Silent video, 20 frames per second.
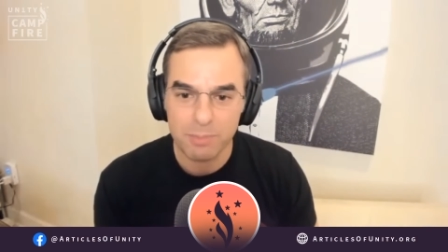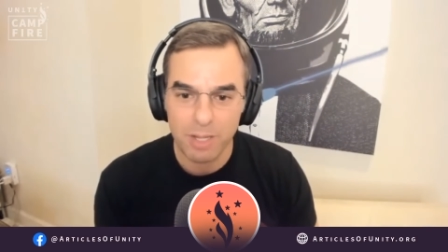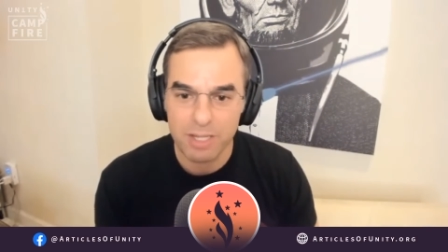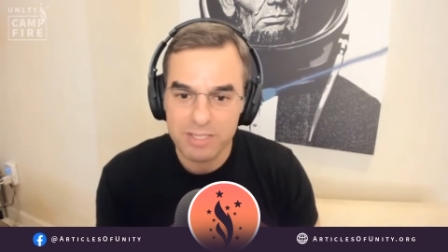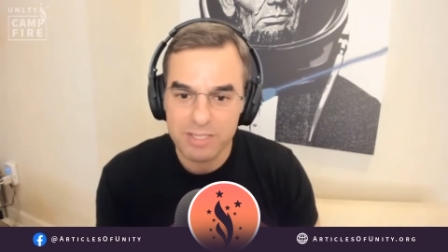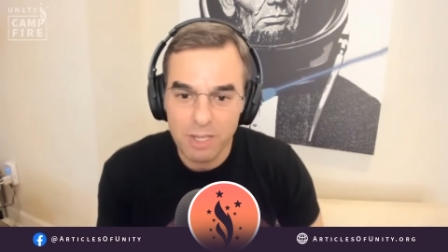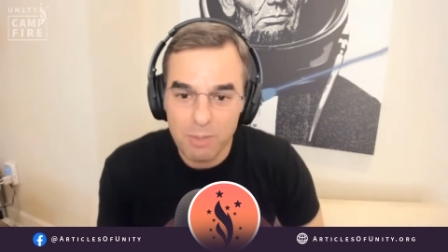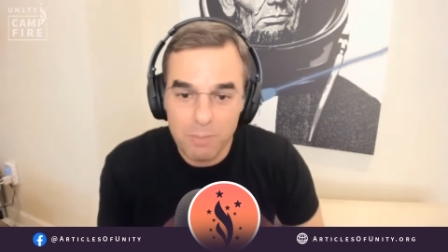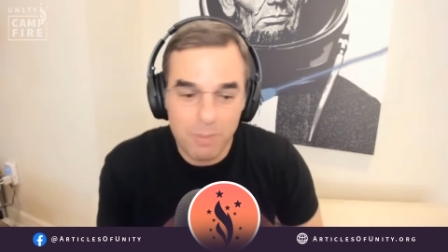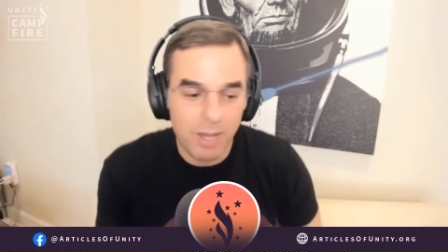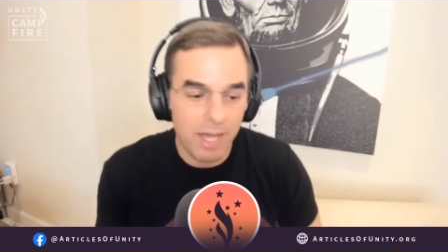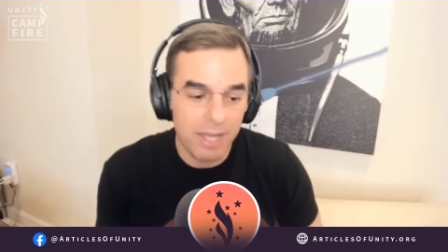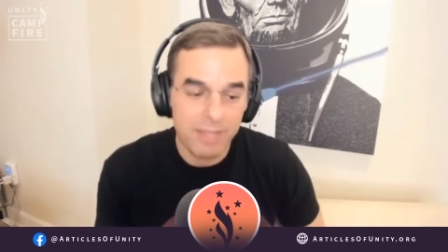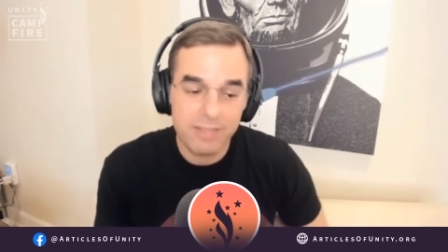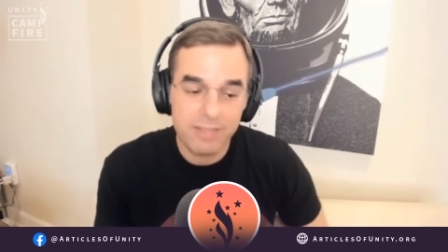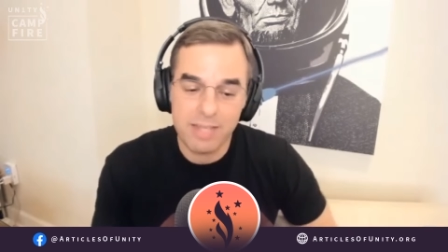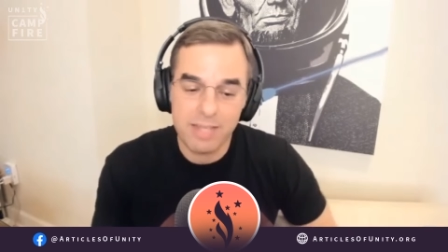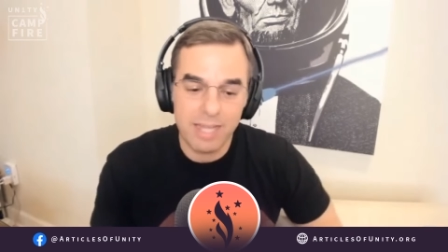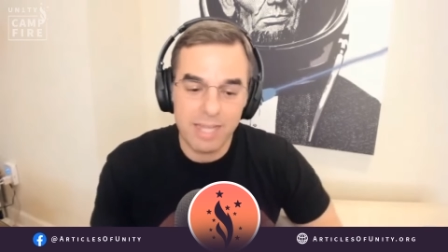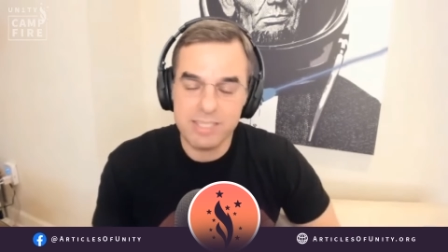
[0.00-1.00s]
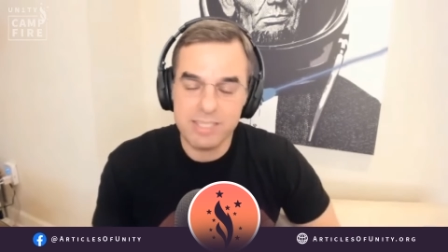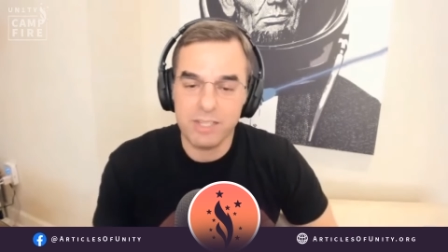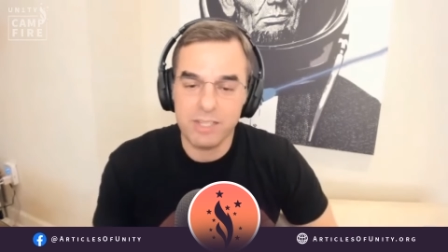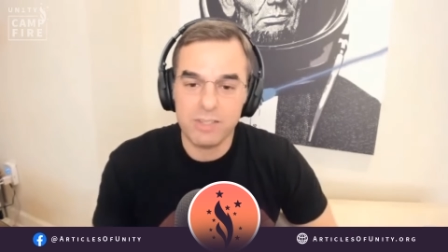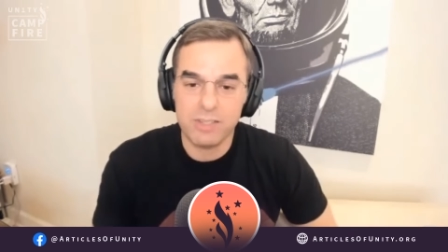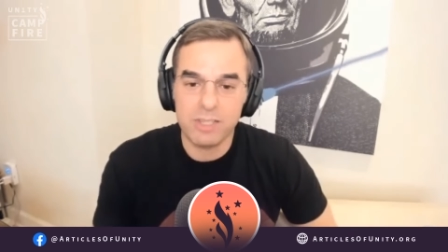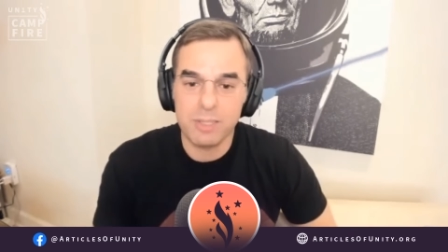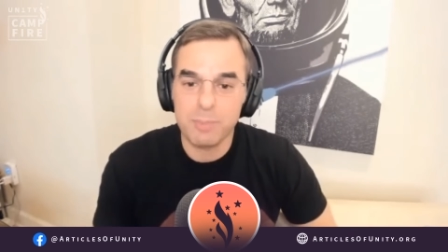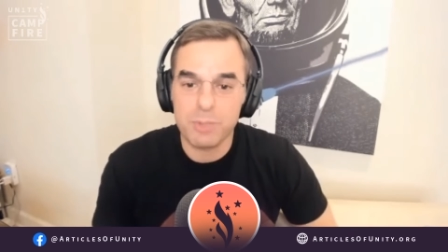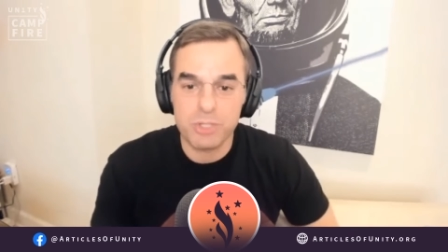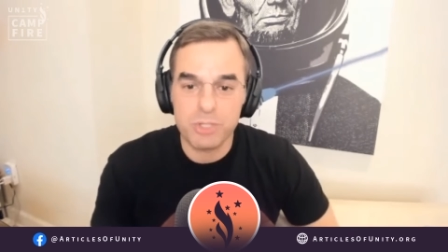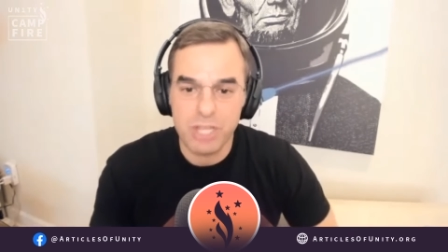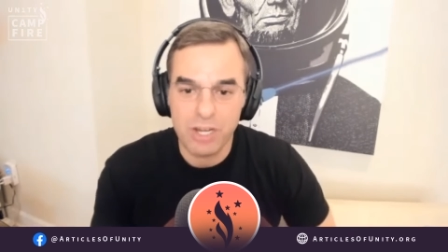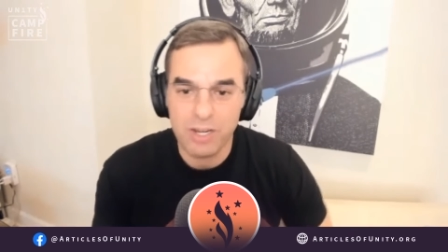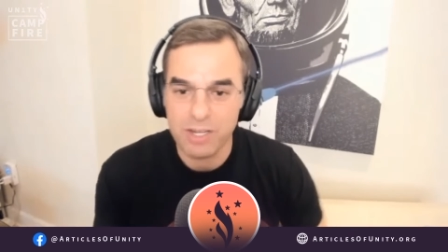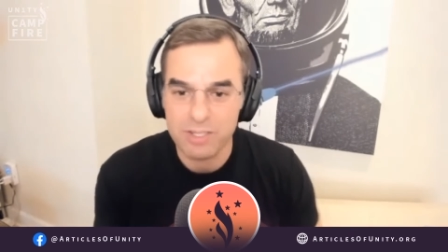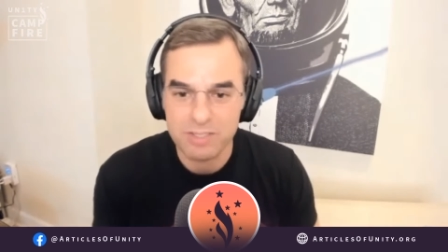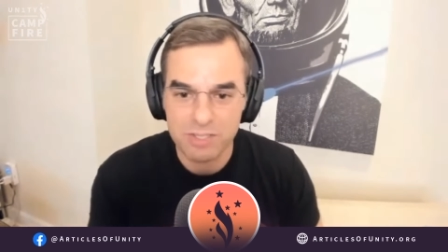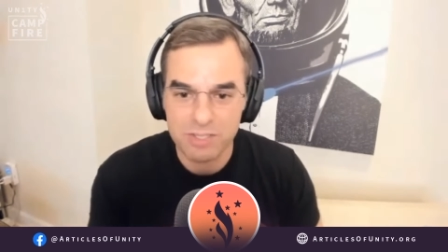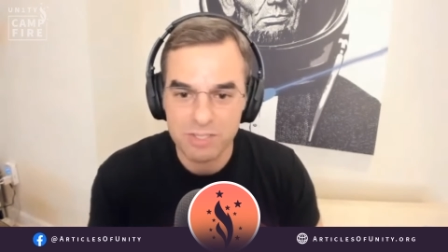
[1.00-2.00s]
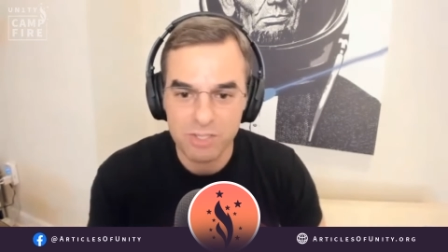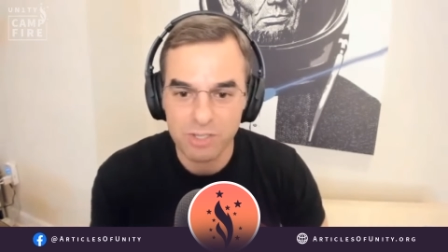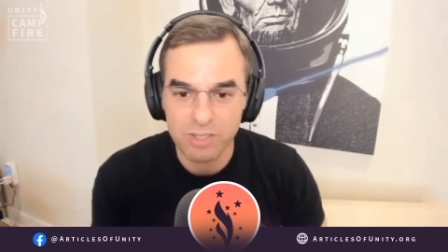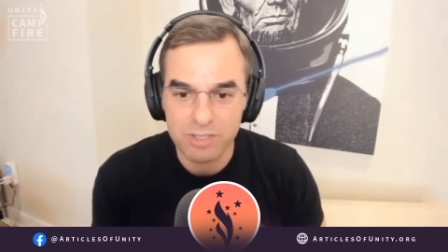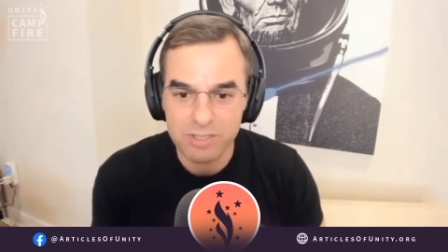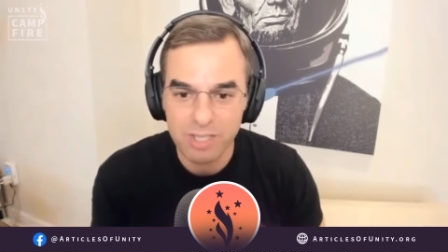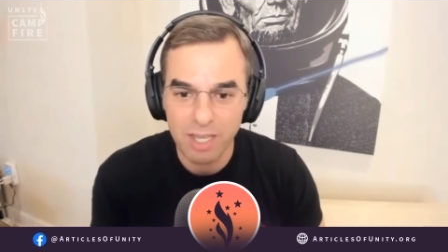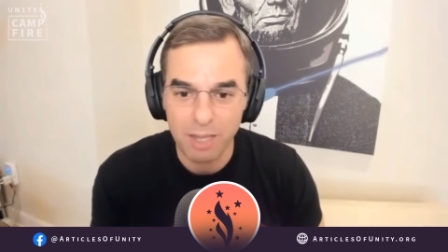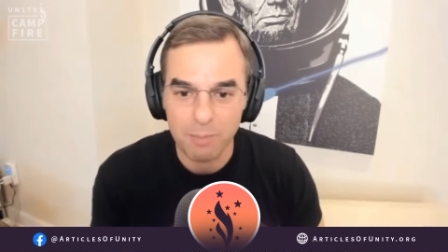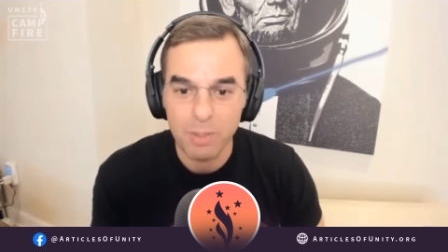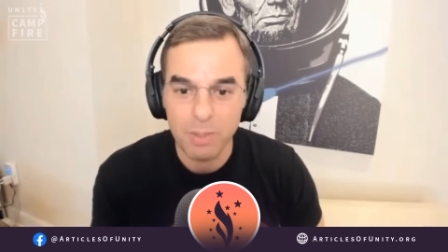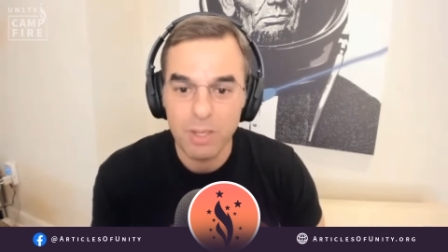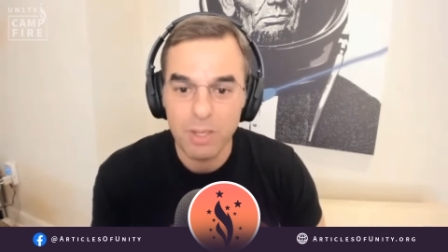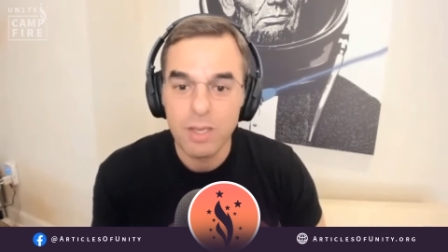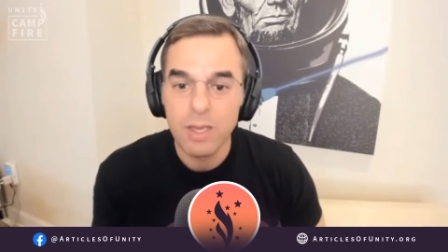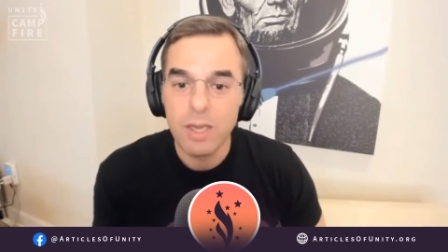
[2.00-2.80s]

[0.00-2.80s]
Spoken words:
I tell libertarians this all the time.